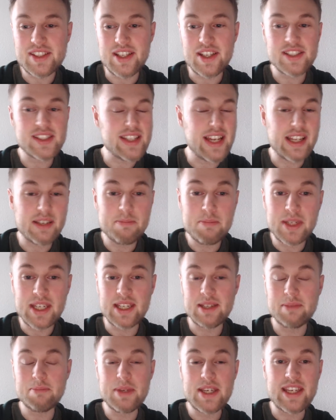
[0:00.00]
Does that
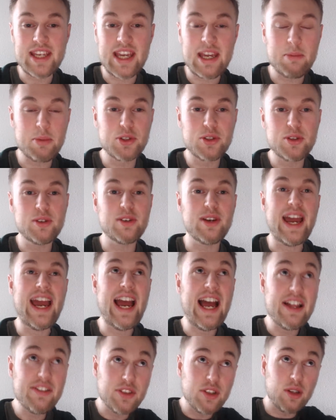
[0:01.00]
mean being able to
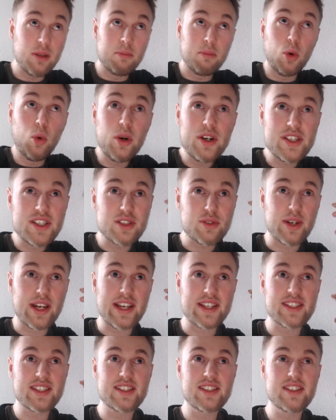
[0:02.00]
handle more
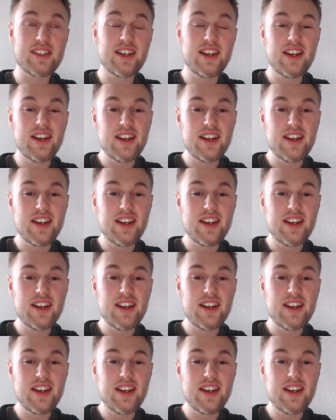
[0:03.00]
stress?